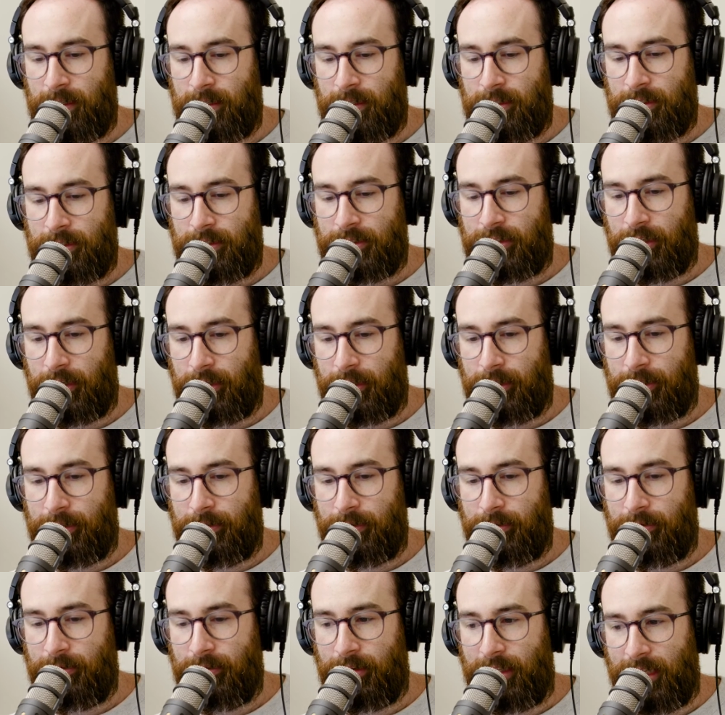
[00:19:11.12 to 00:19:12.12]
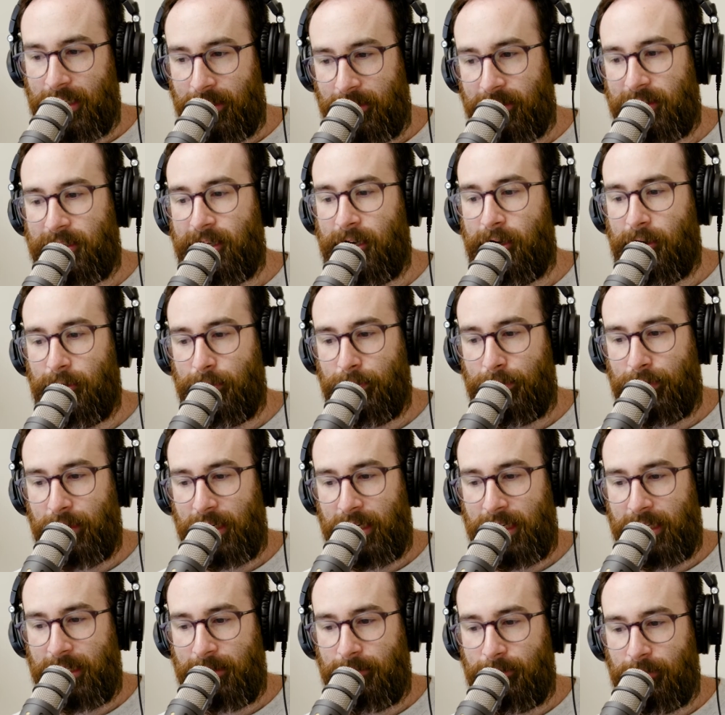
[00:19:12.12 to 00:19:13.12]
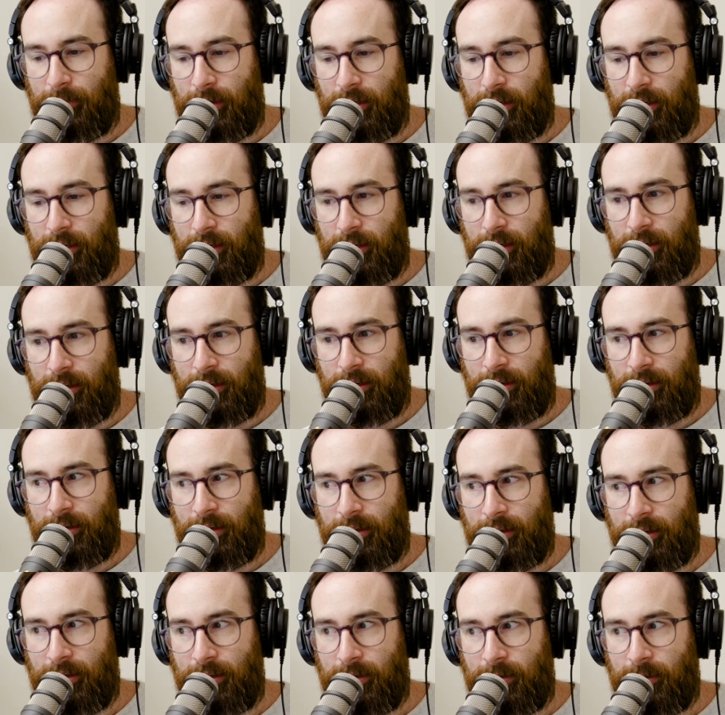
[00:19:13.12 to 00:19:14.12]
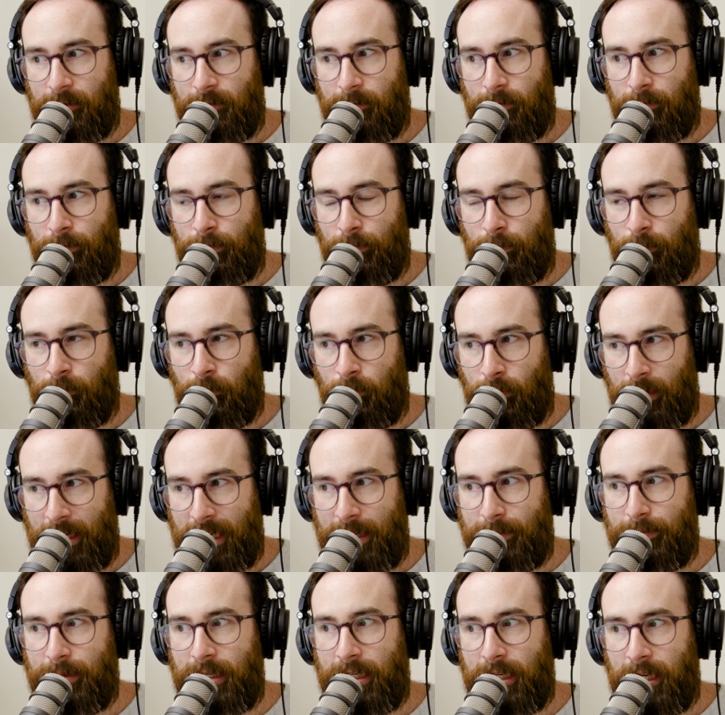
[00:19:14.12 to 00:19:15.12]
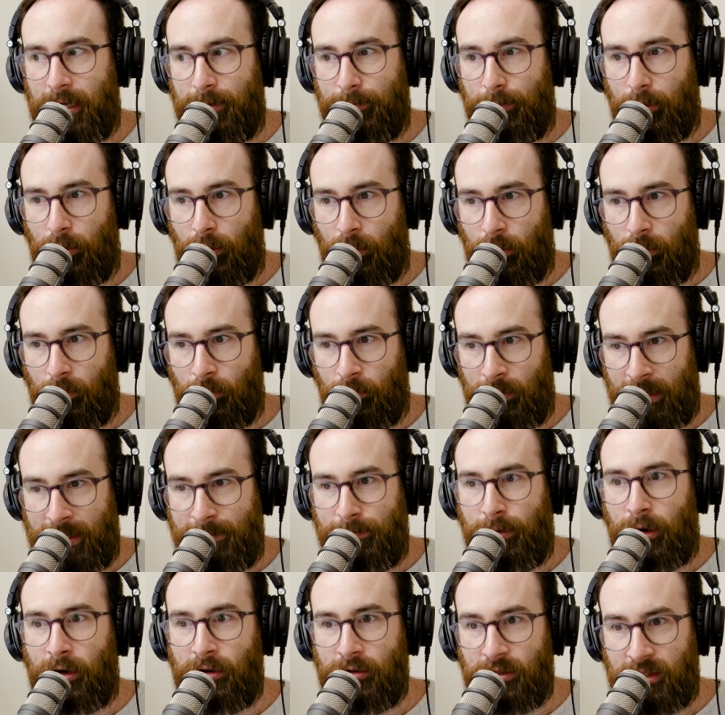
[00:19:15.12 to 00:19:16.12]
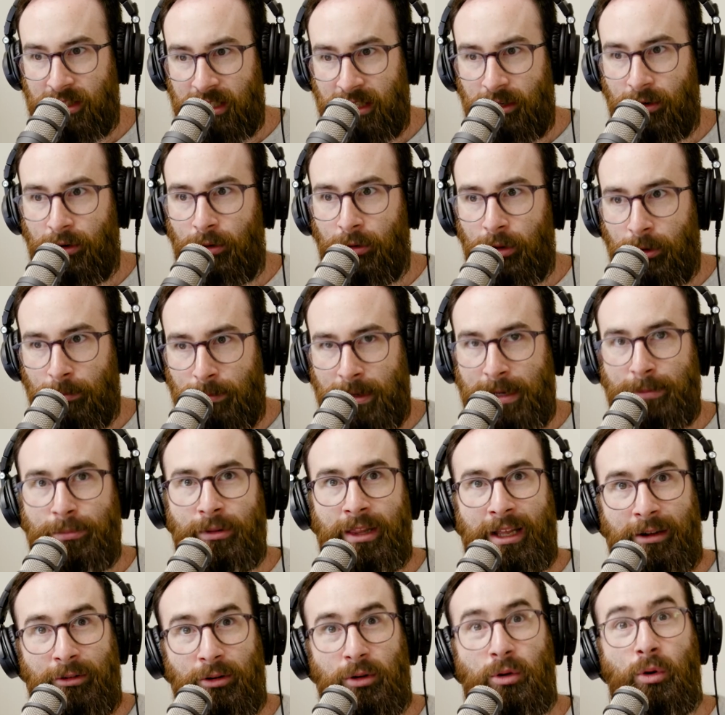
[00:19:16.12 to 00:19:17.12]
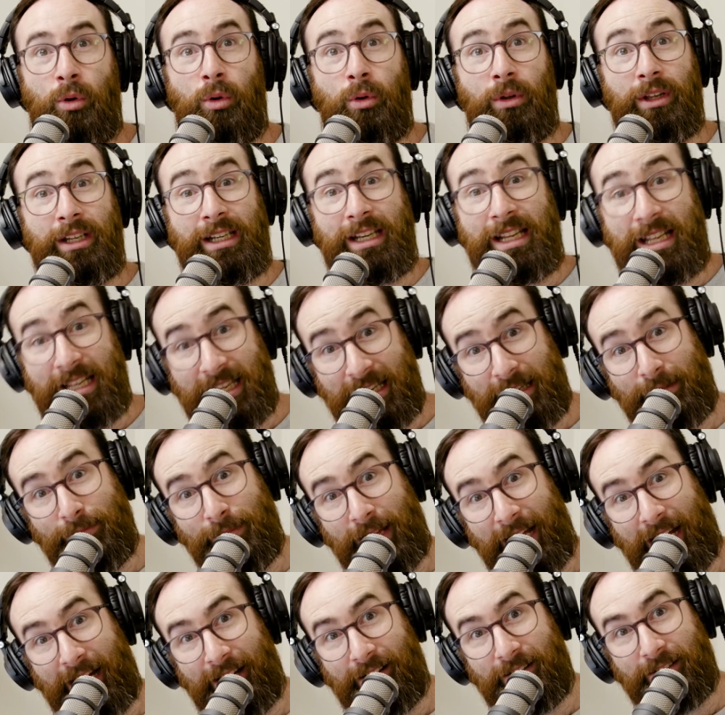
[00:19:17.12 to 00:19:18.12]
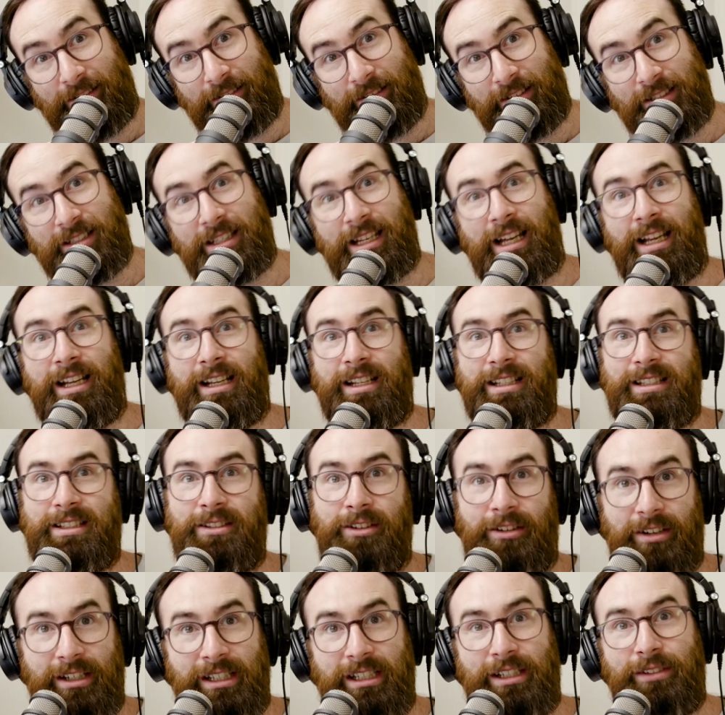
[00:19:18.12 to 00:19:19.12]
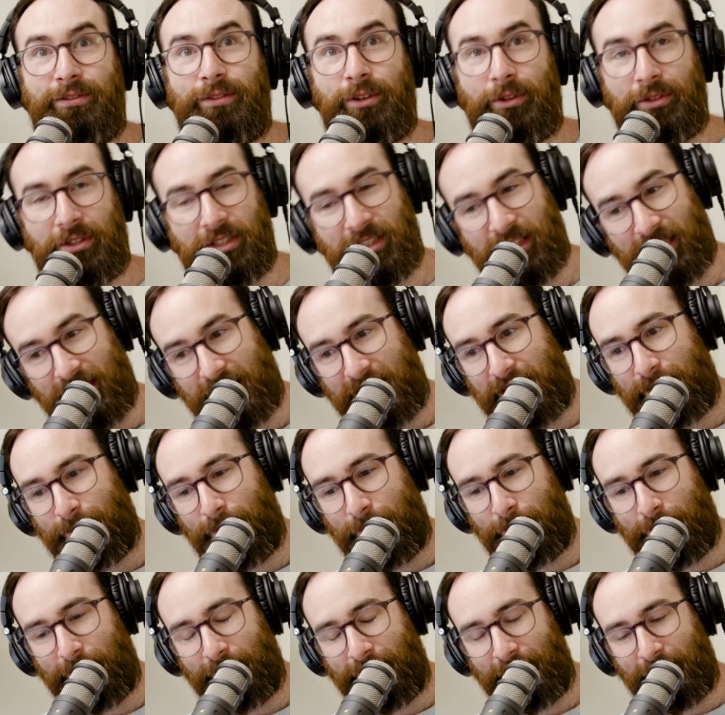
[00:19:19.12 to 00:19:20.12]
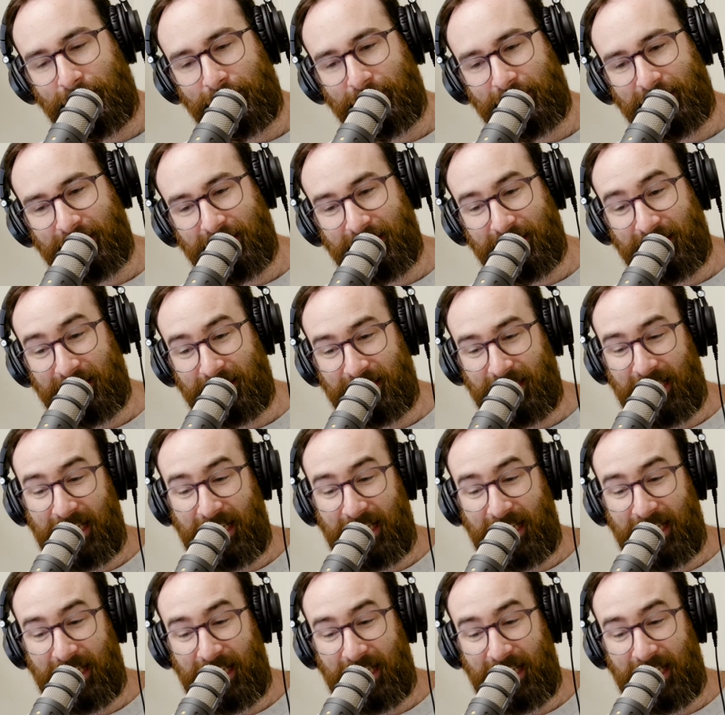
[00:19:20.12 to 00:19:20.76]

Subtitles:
So the other company were ramping up, reposting all the people that were calling him out, saying it's not his filters, it's these people filters.